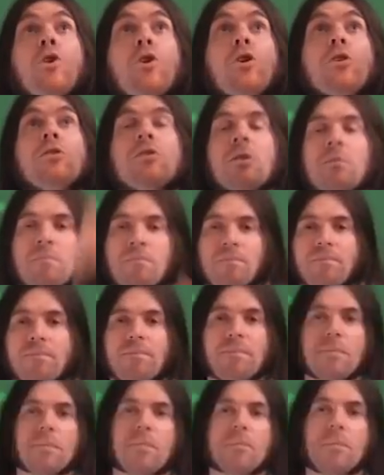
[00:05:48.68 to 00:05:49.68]
good.
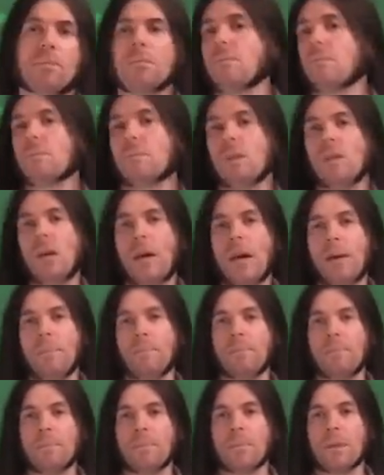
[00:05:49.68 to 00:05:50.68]
Yeah?
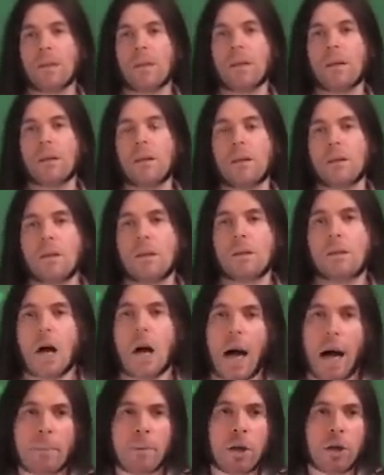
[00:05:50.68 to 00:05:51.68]

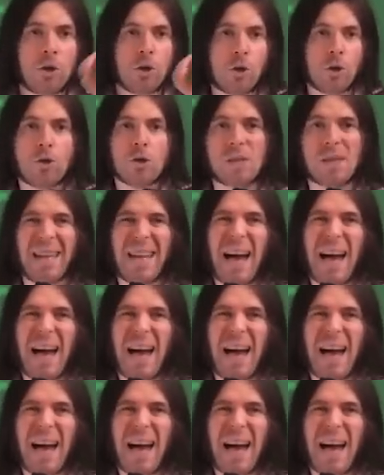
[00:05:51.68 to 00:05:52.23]
I'm going to use